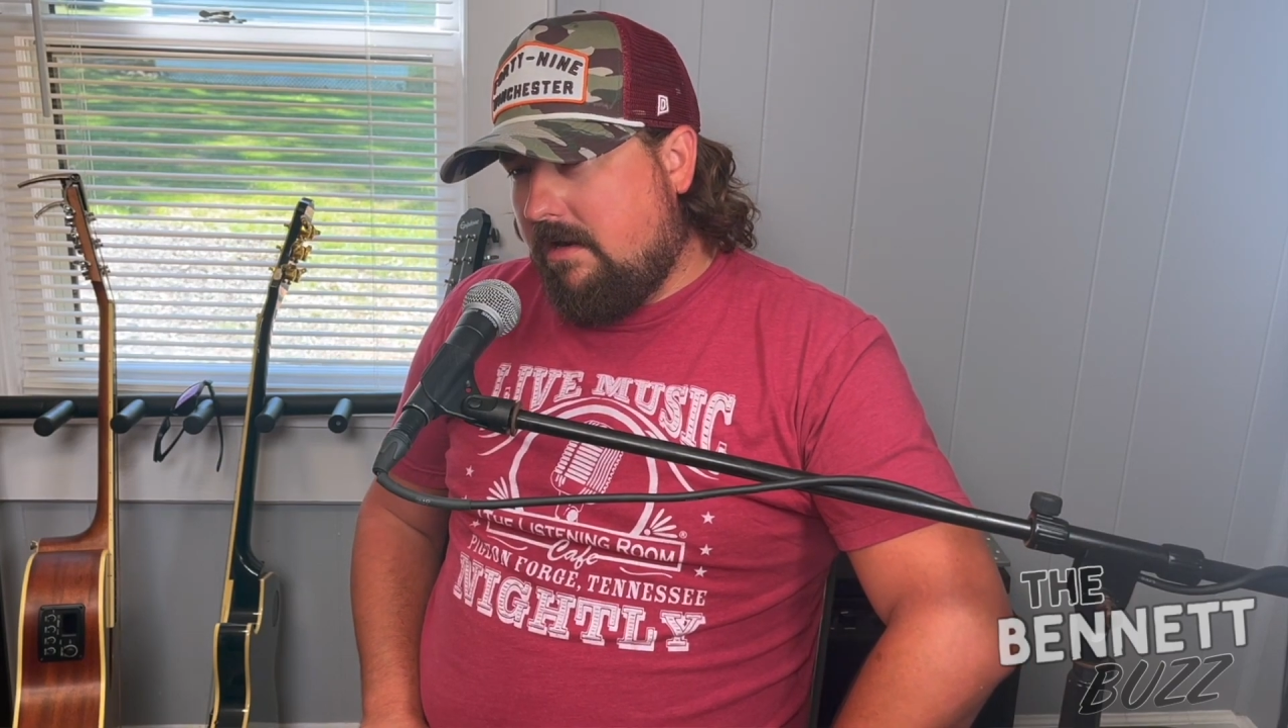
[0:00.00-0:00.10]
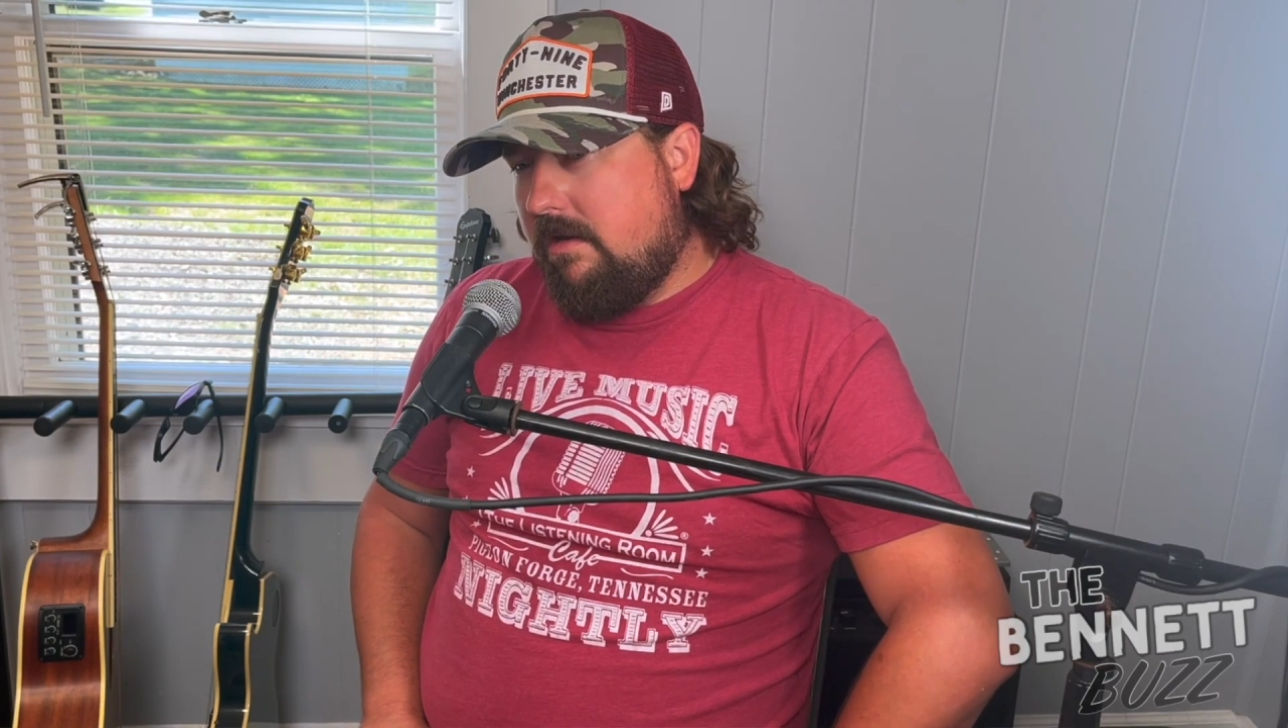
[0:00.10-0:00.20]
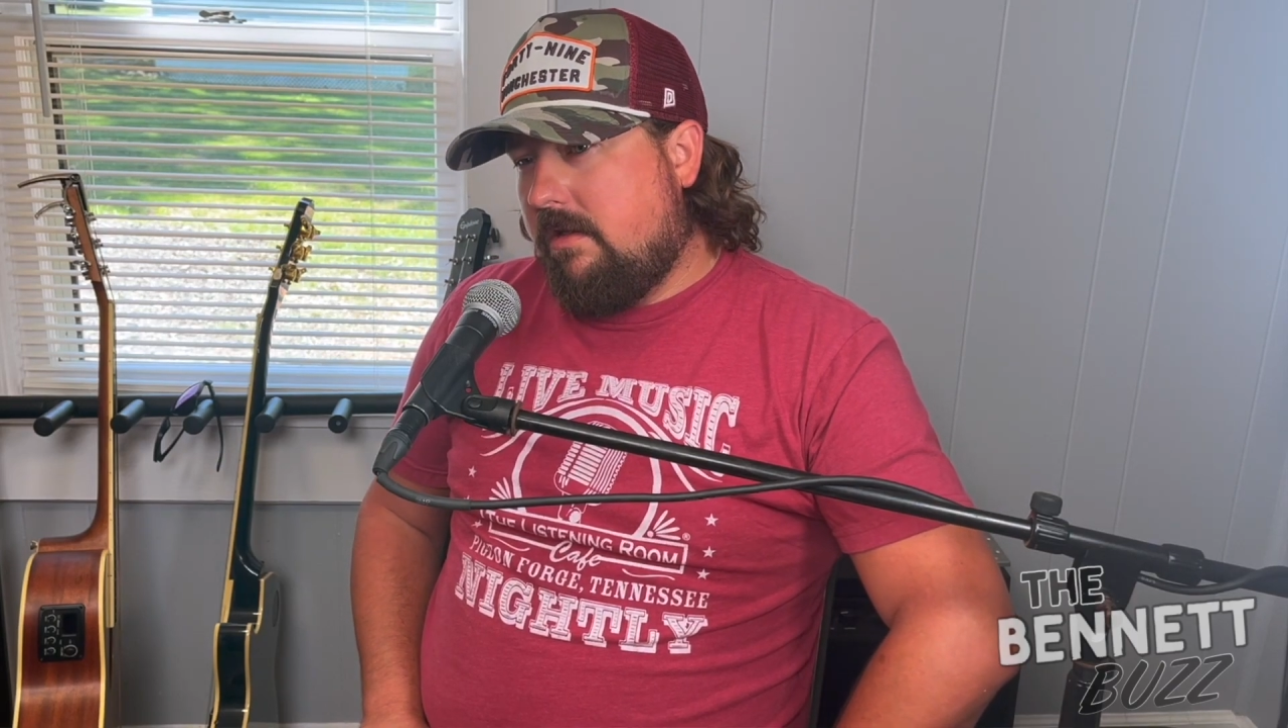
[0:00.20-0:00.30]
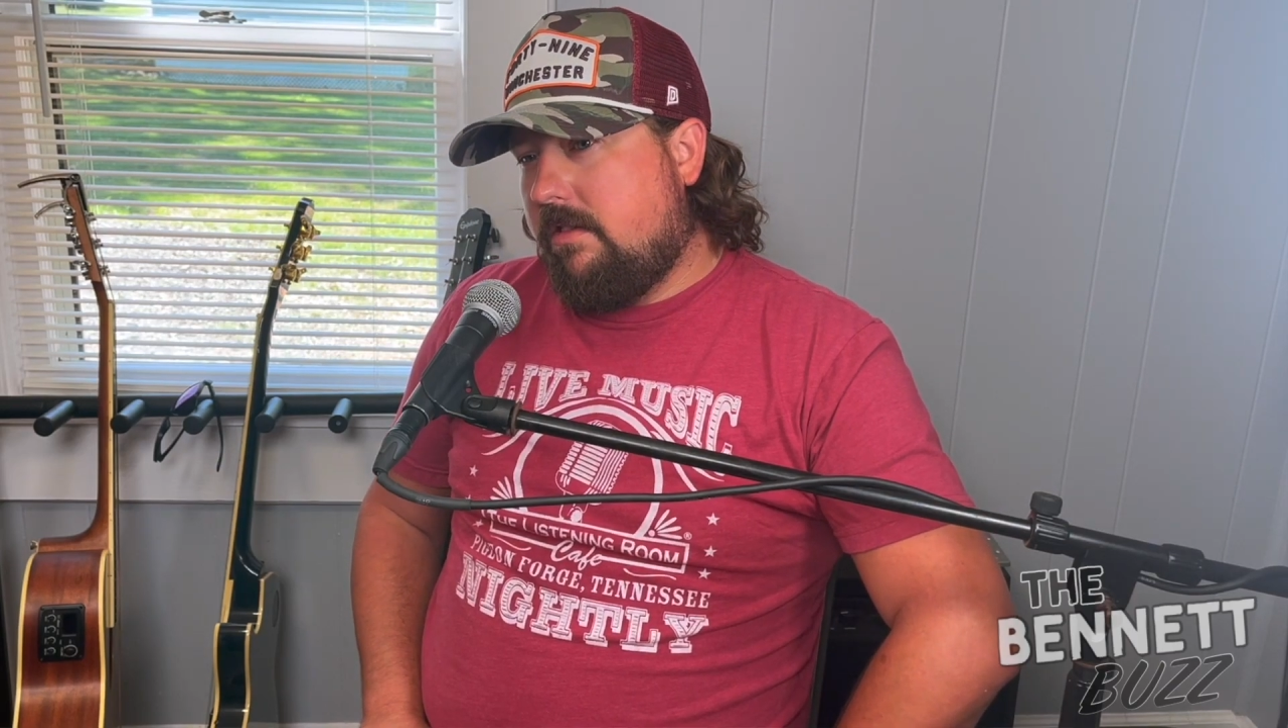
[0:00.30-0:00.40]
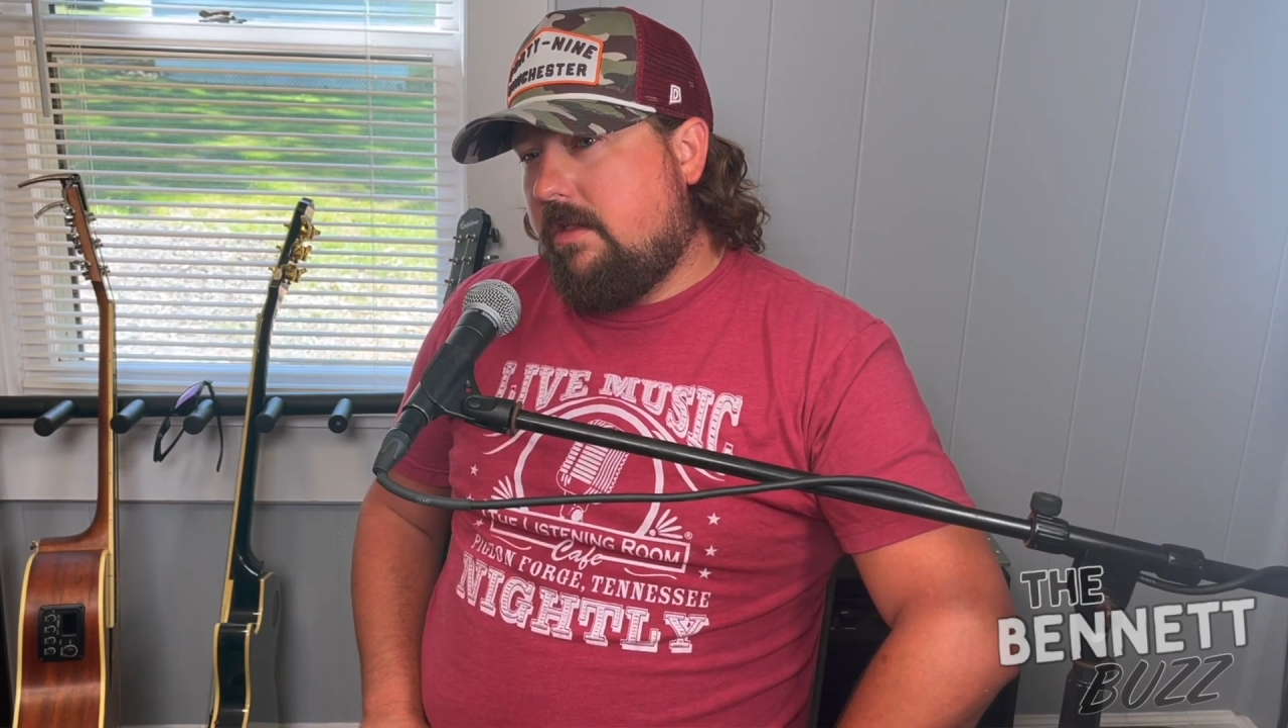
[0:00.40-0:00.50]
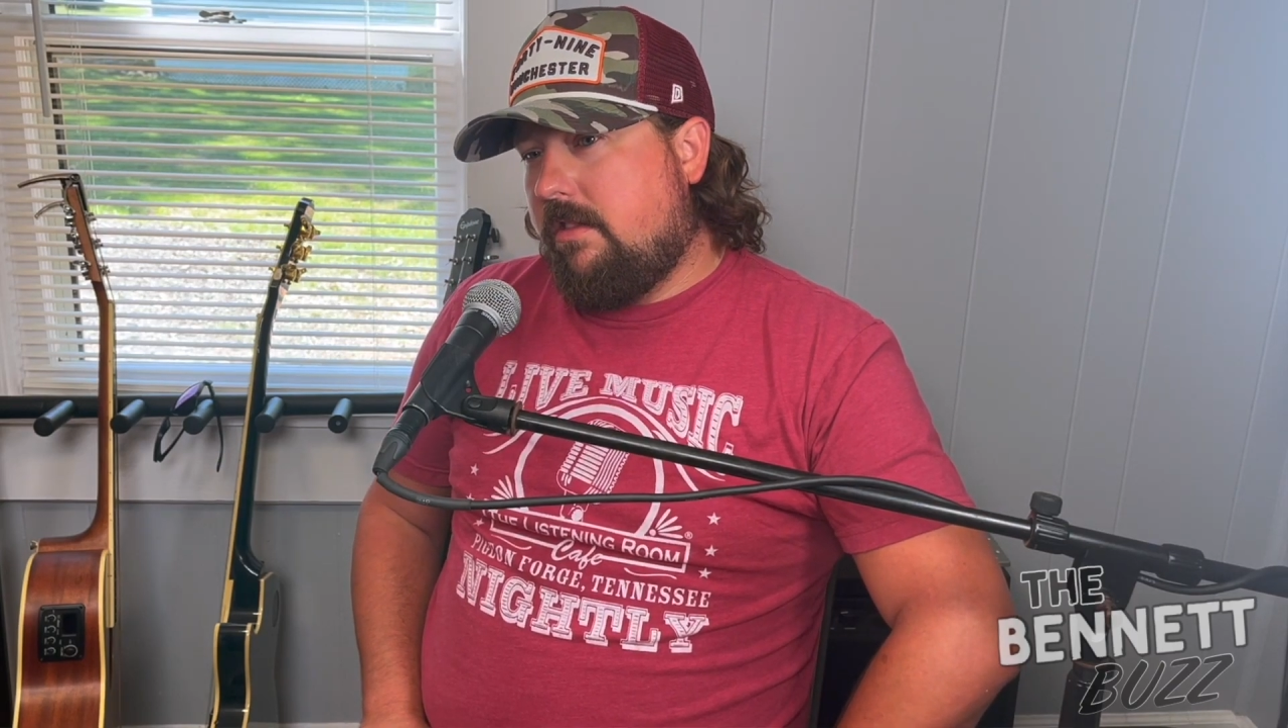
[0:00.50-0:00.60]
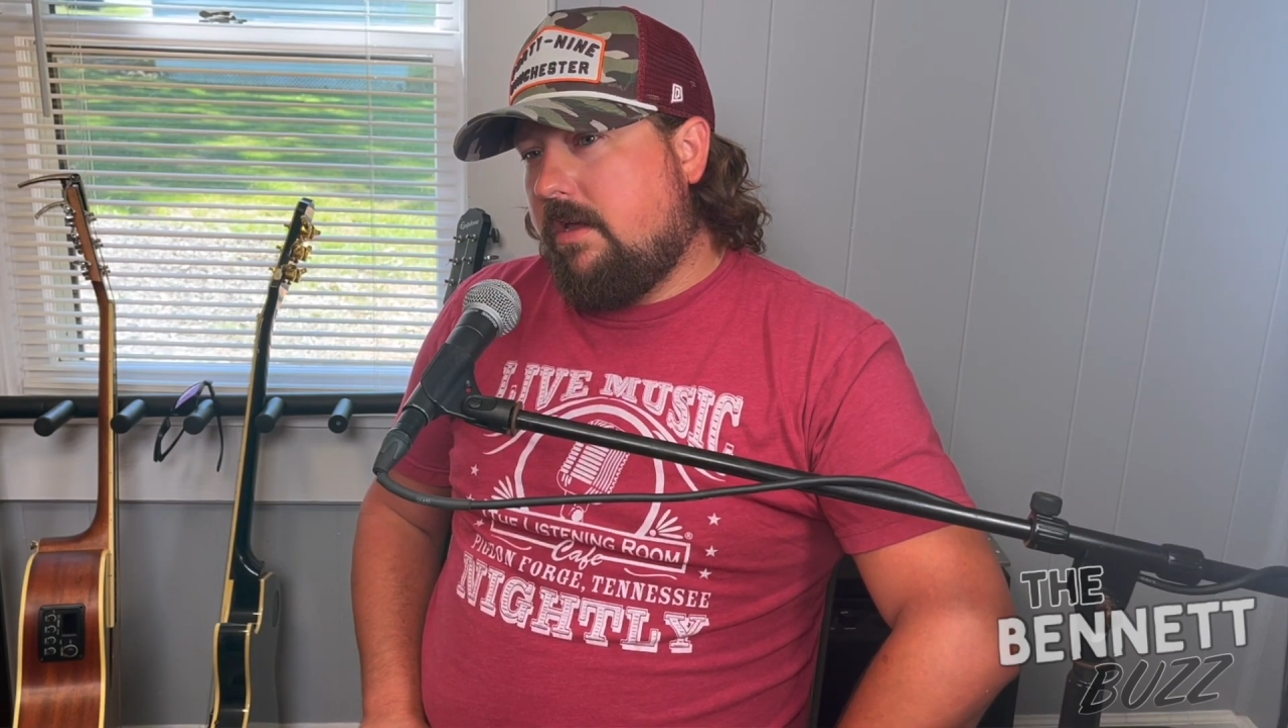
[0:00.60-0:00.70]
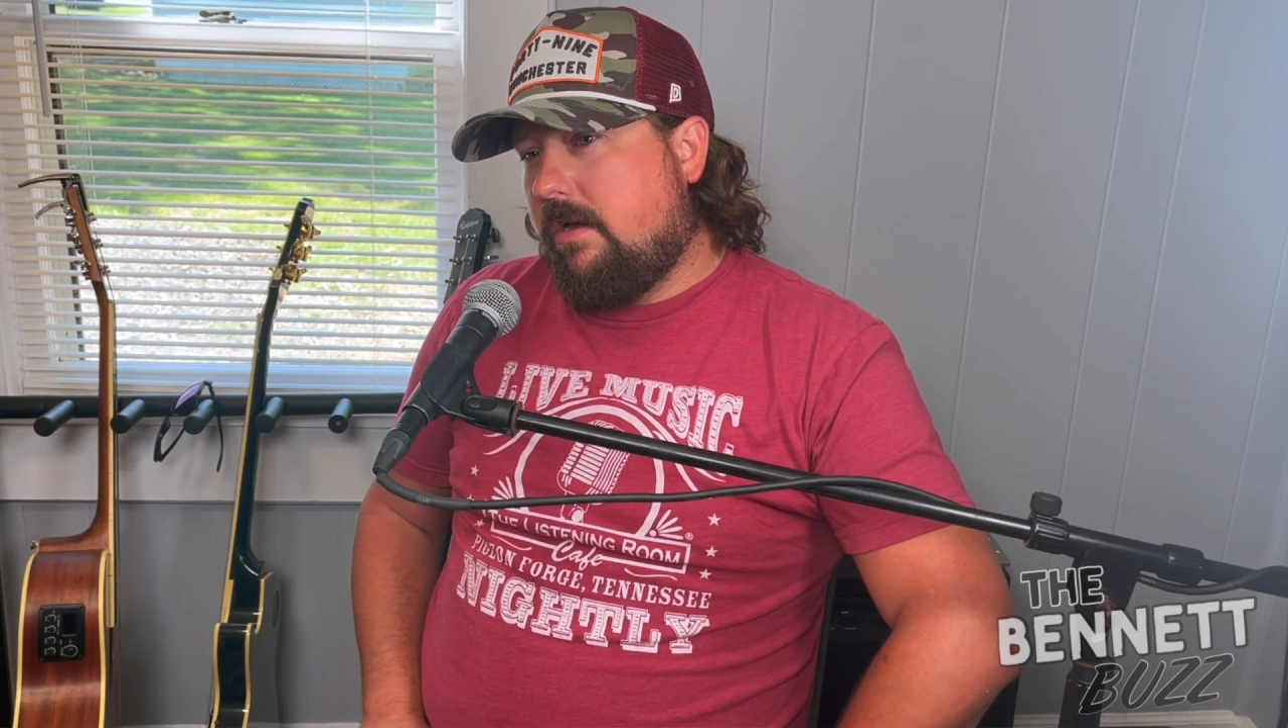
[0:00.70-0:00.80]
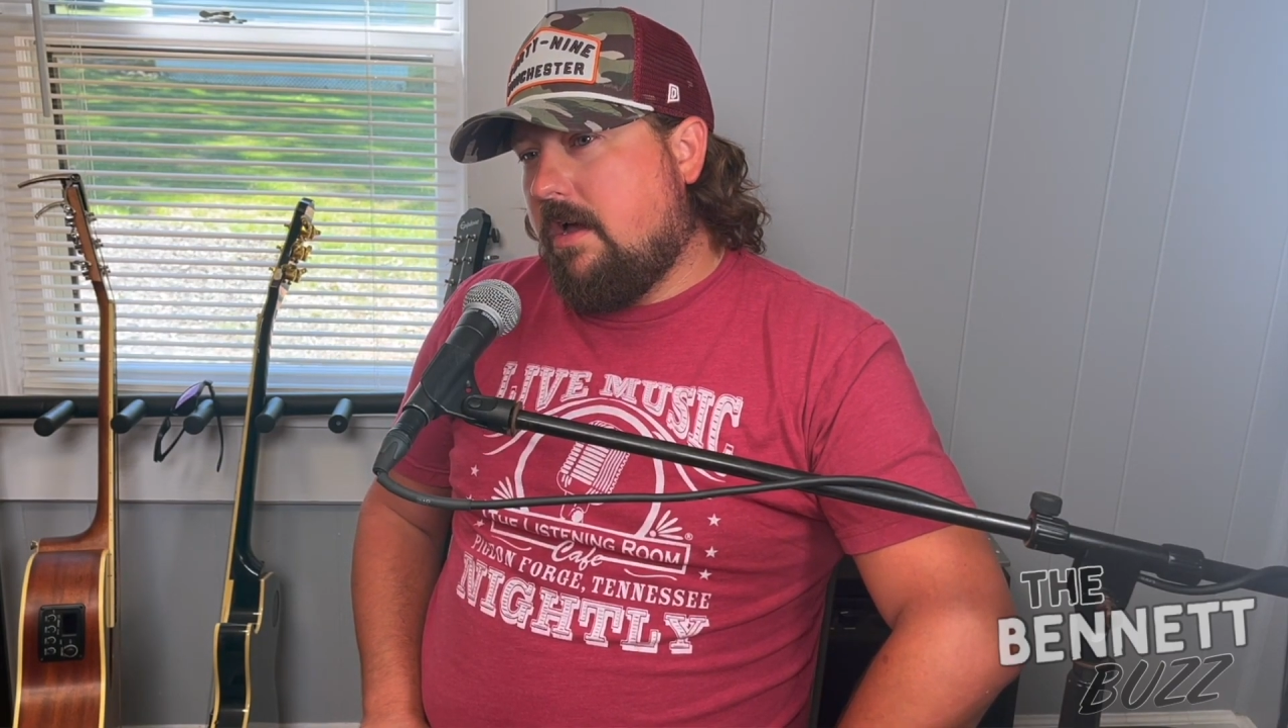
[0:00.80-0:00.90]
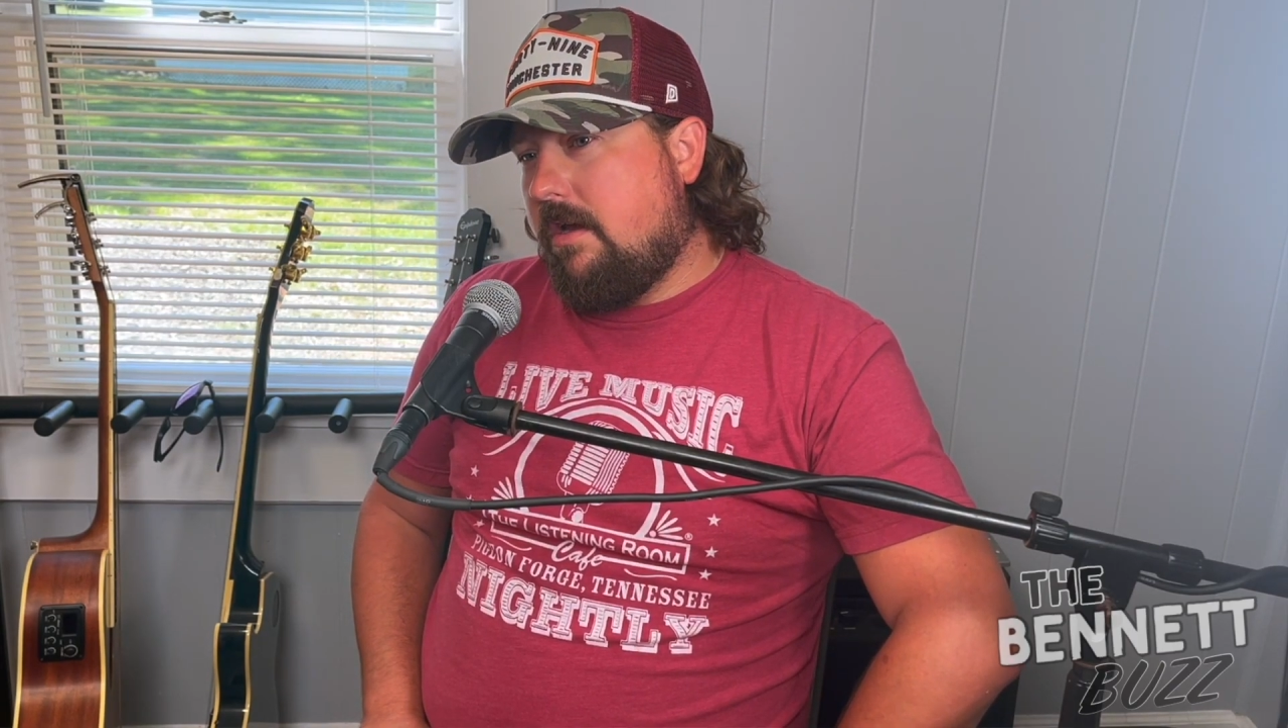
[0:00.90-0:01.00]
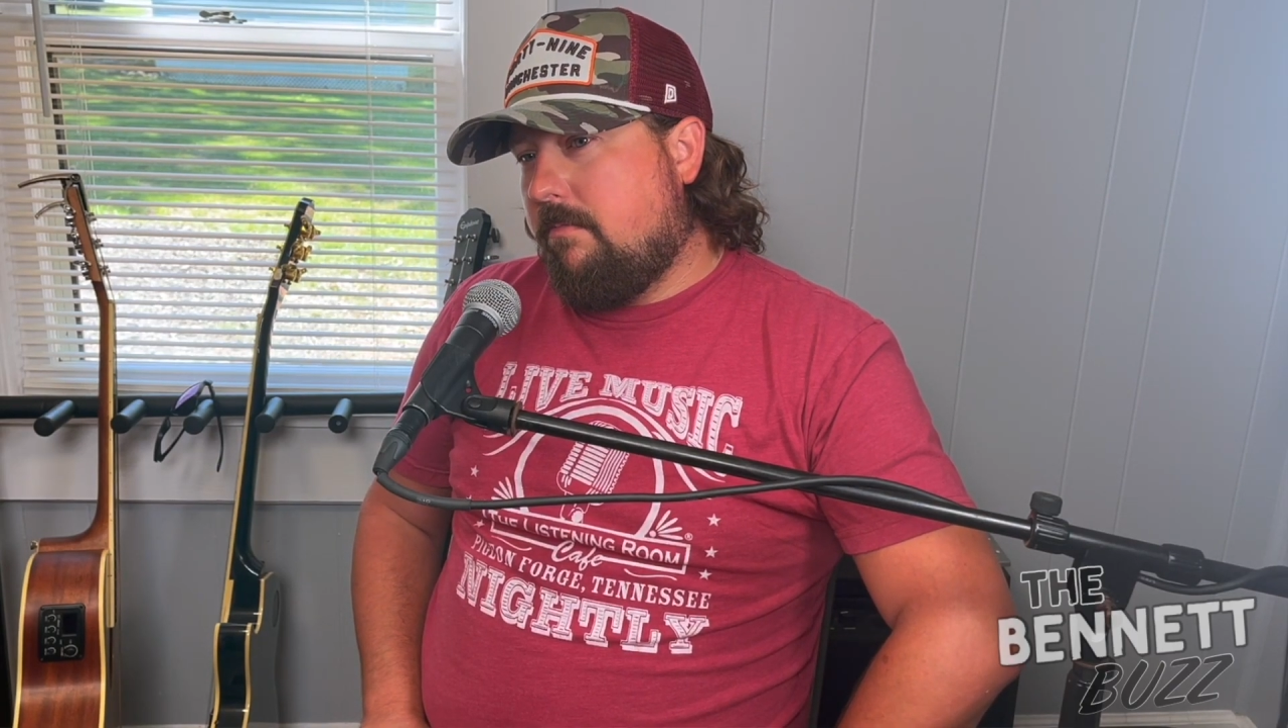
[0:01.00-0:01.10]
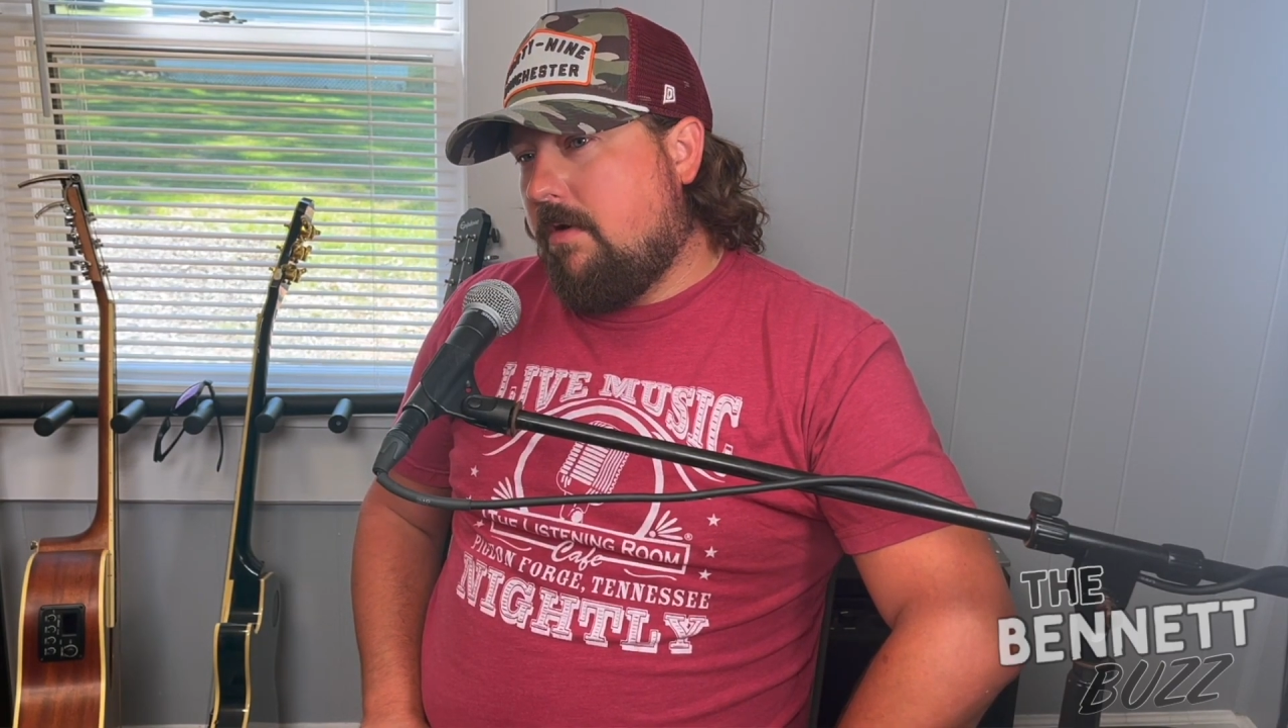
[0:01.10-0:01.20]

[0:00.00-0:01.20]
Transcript: and then they got a